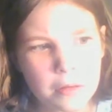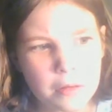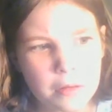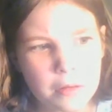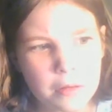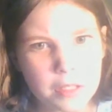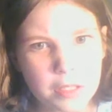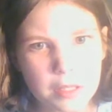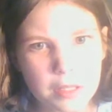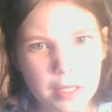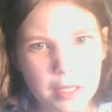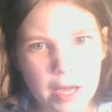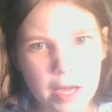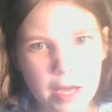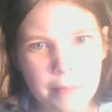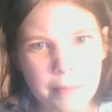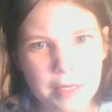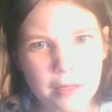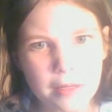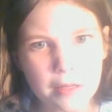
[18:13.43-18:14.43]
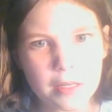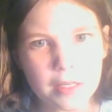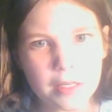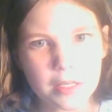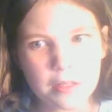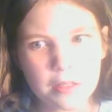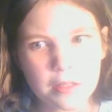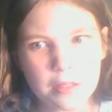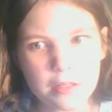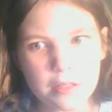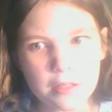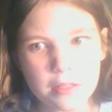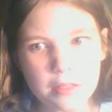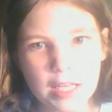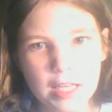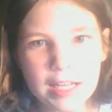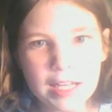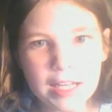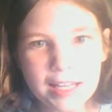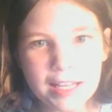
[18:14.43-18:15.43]
did the cat pee on it?
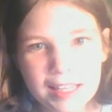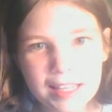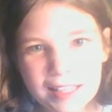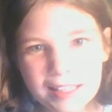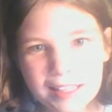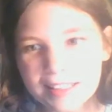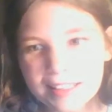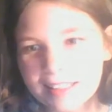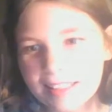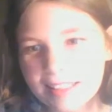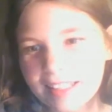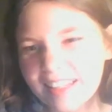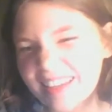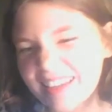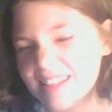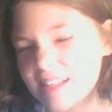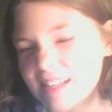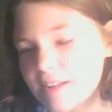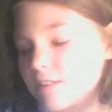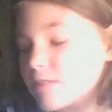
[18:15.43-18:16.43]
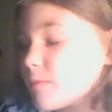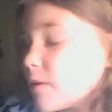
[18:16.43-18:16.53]
That was